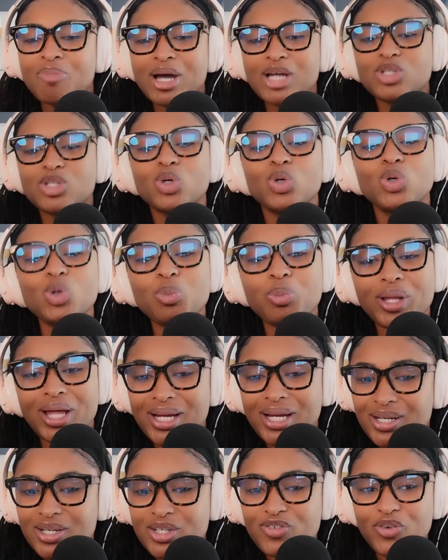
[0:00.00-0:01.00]
by two
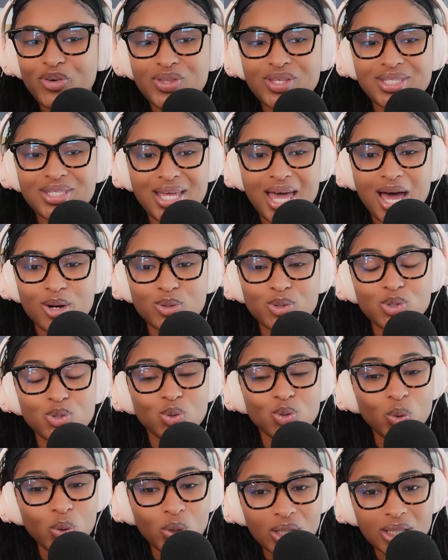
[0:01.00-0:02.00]
players for the Seattle
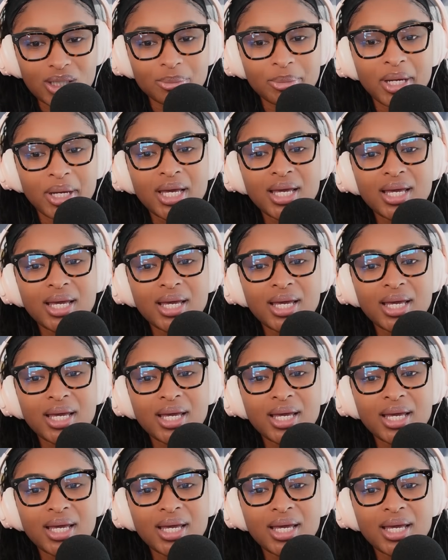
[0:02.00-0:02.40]
Storm,